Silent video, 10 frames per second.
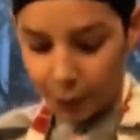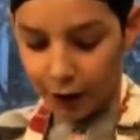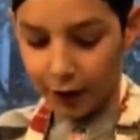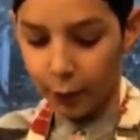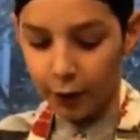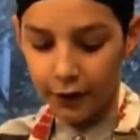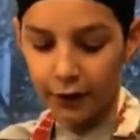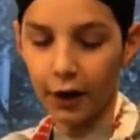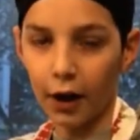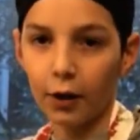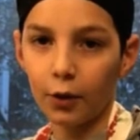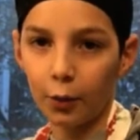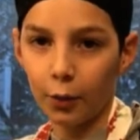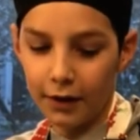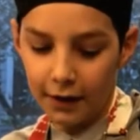we
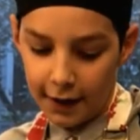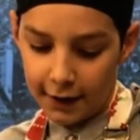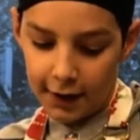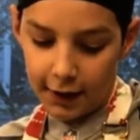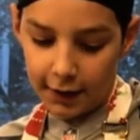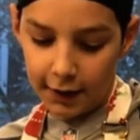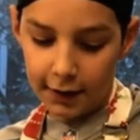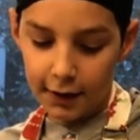put